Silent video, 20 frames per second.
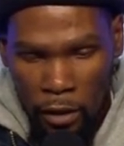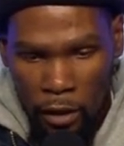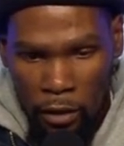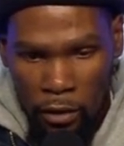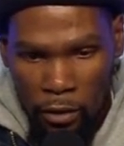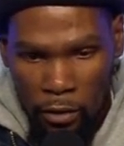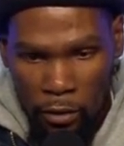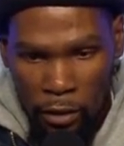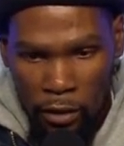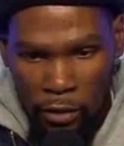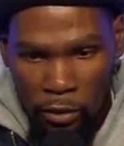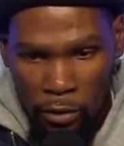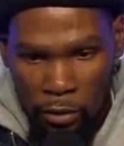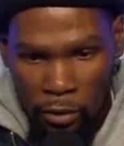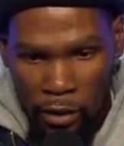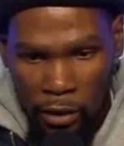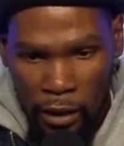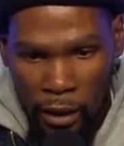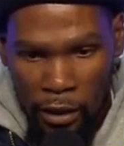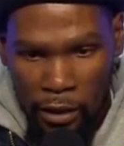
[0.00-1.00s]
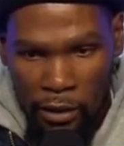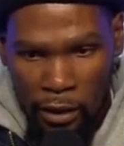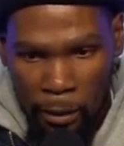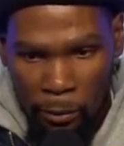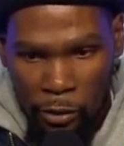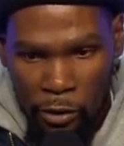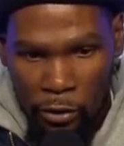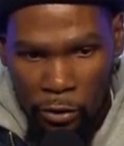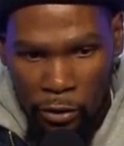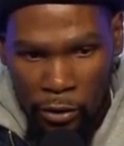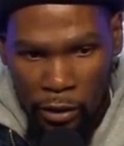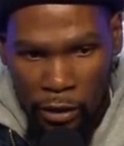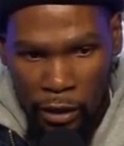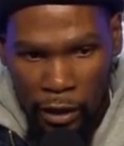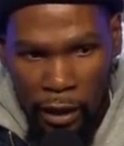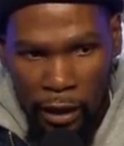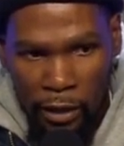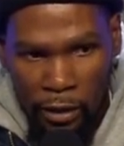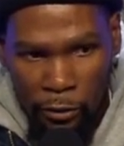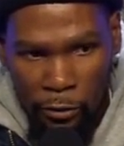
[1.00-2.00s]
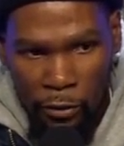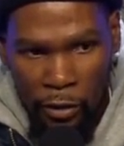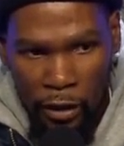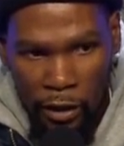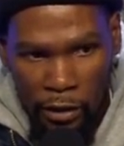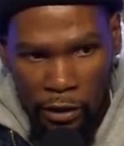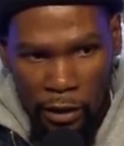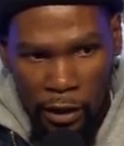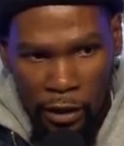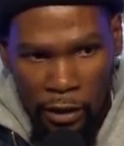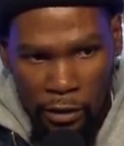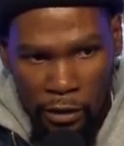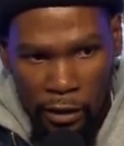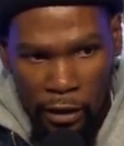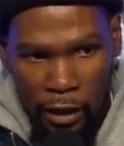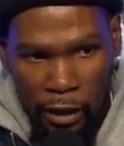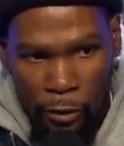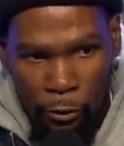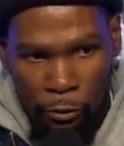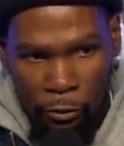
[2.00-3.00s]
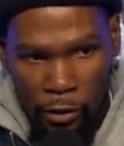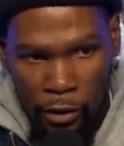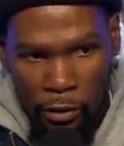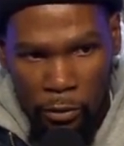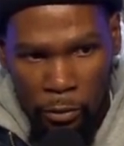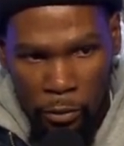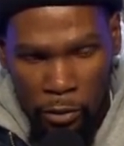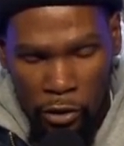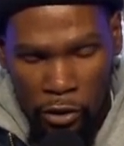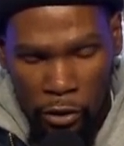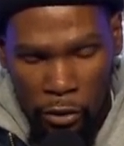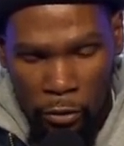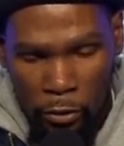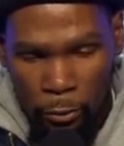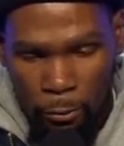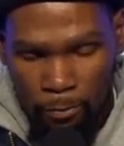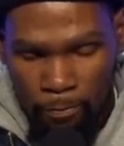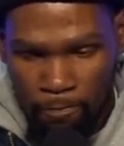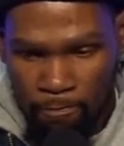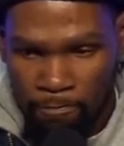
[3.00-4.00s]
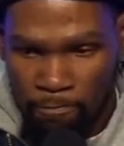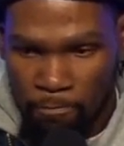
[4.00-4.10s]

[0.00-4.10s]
it's cool he got his opportunity and got his franchise to kind of run on his own.